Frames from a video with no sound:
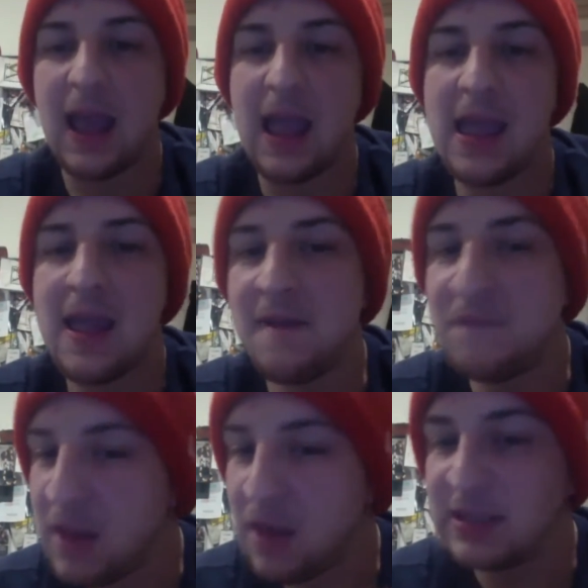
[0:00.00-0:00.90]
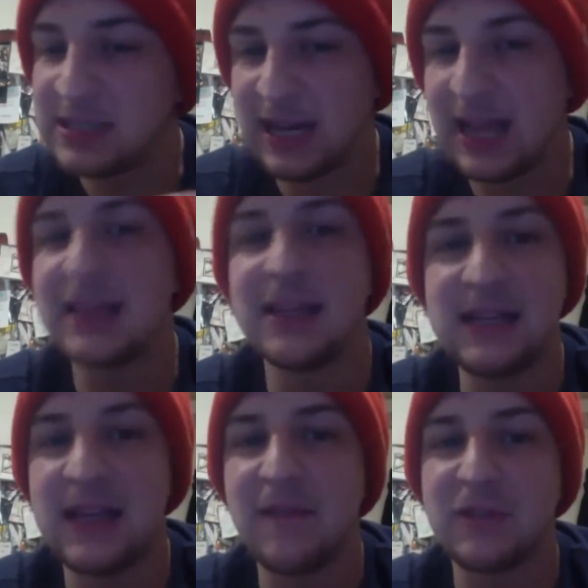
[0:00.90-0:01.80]
if there is an Anthony
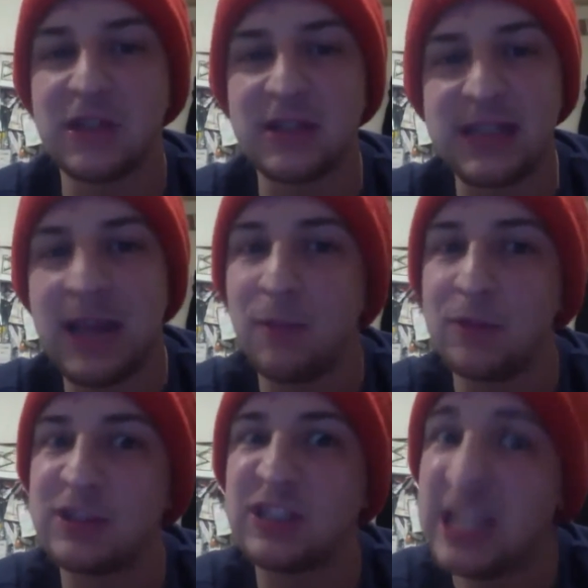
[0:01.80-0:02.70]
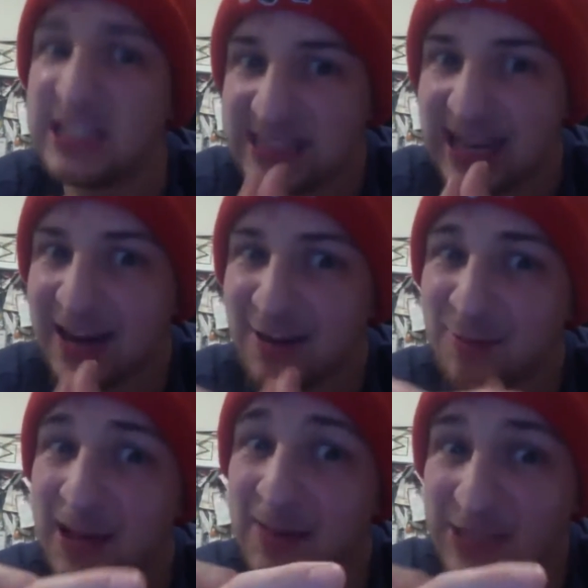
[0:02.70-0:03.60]
Davis on the table, Jason Tatum
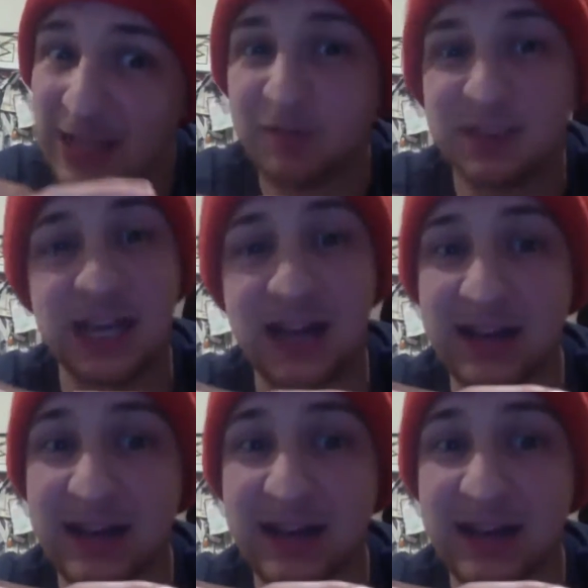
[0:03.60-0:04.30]
himself said,